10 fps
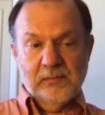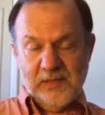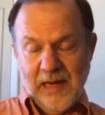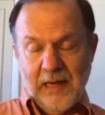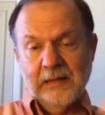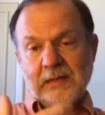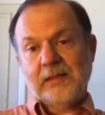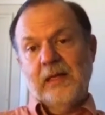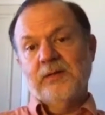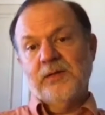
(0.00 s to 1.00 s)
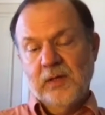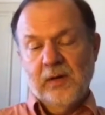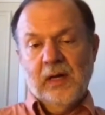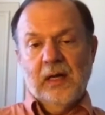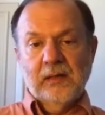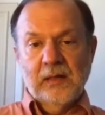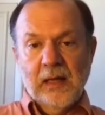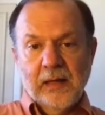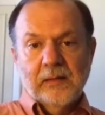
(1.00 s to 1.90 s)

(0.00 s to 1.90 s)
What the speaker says: science, engineering, and the like.